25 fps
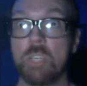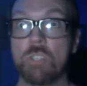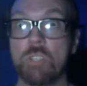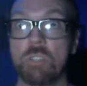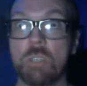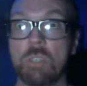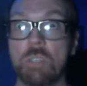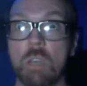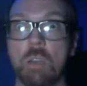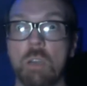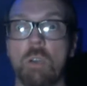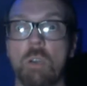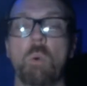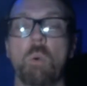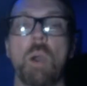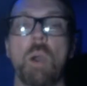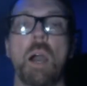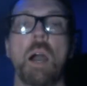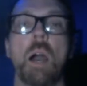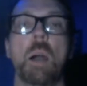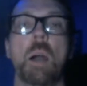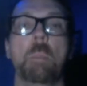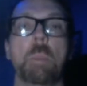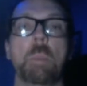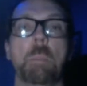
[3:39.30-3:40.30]

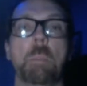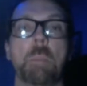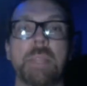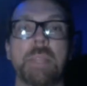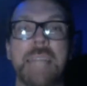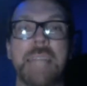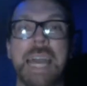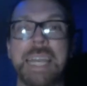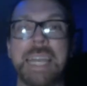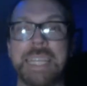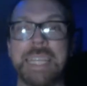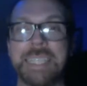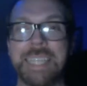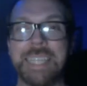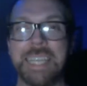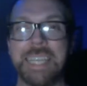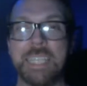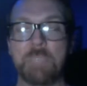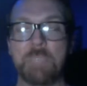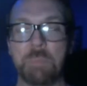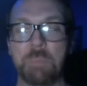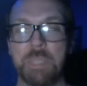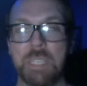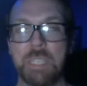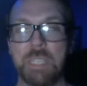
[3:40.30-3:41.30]
So, but that is
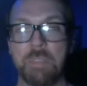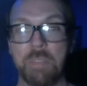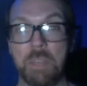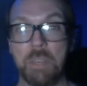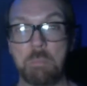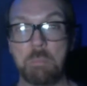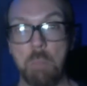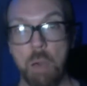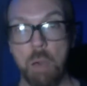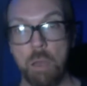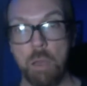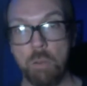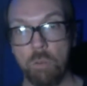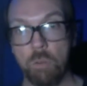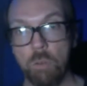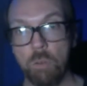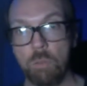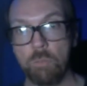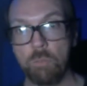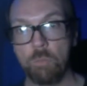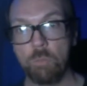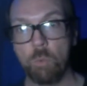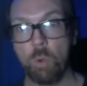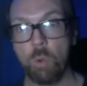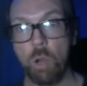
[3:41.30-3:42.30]
a specific
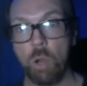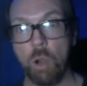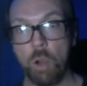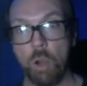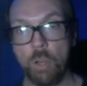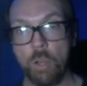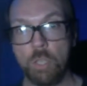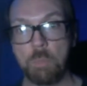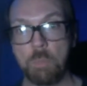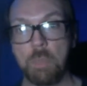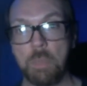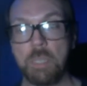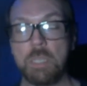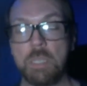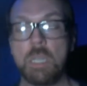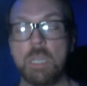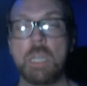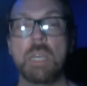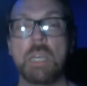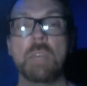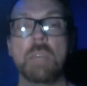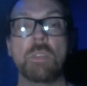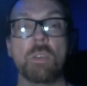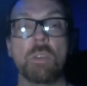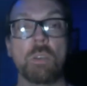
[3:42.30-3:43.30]
model for argument.
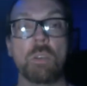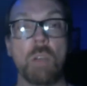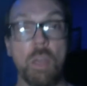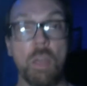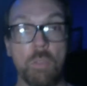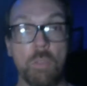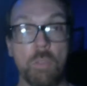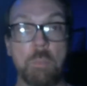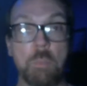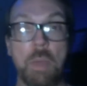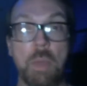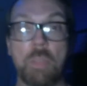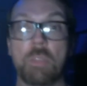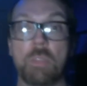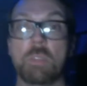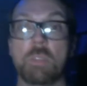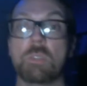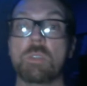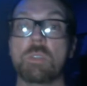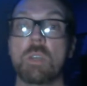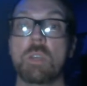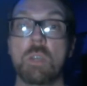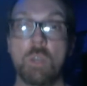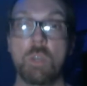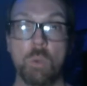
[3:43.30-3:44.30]
There are other
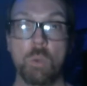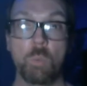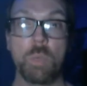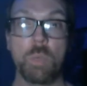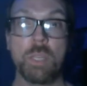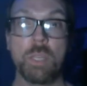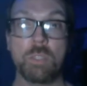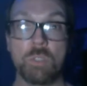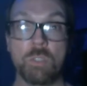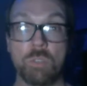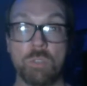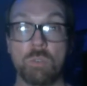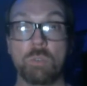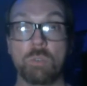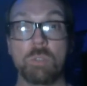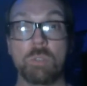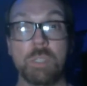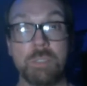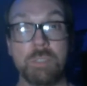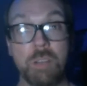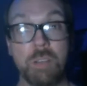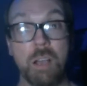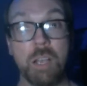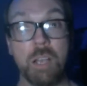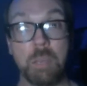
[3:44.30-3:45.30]
methods. We can
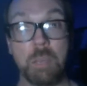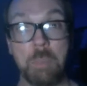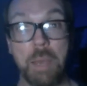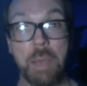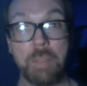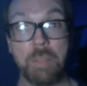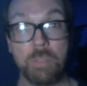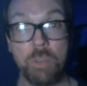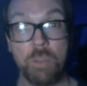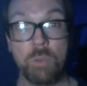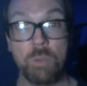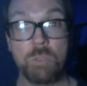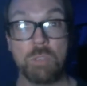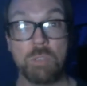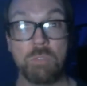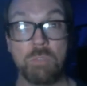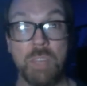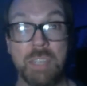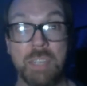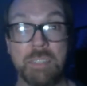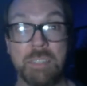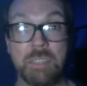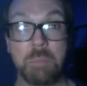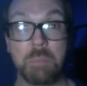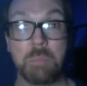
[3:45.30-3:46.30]
certainly talk about those if
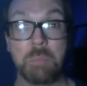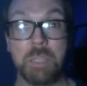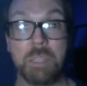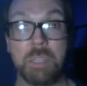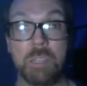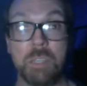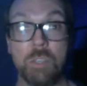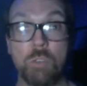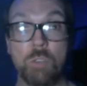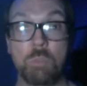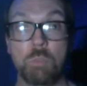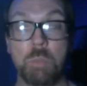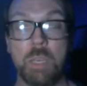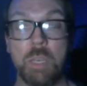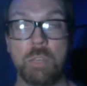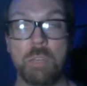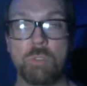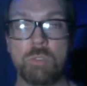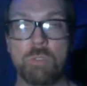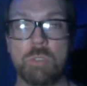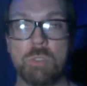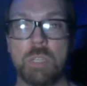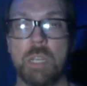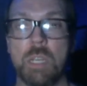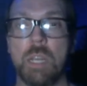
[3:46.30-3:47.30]
that's something that you'd be
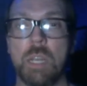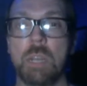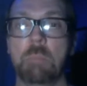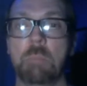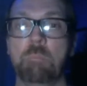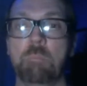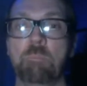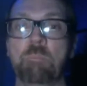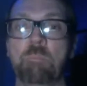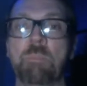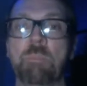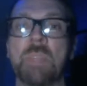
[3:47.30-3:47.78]
interested in.